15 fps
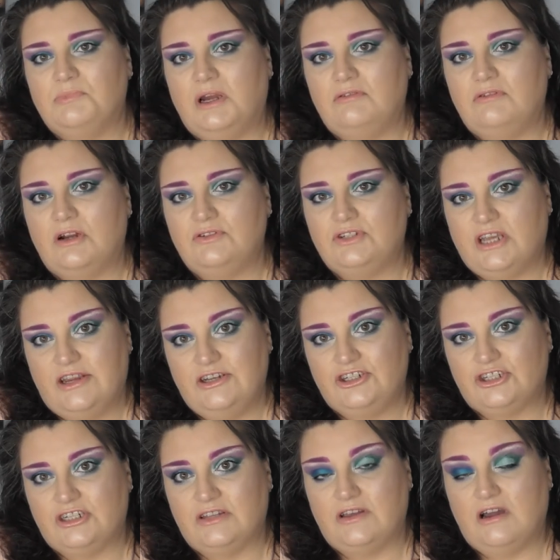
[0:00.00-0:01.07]
my
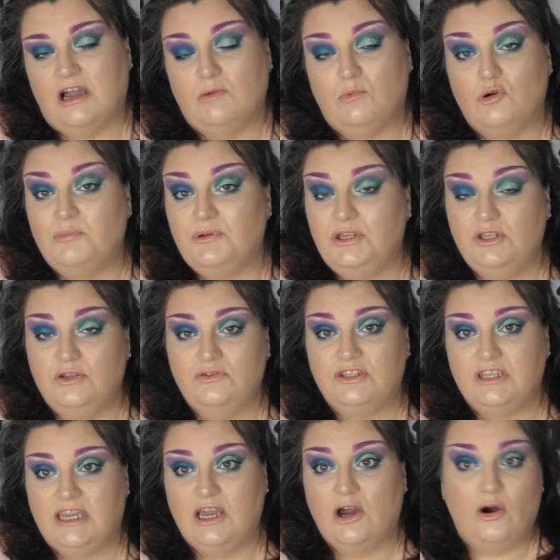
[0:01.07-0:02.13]
rotation and that I will be using it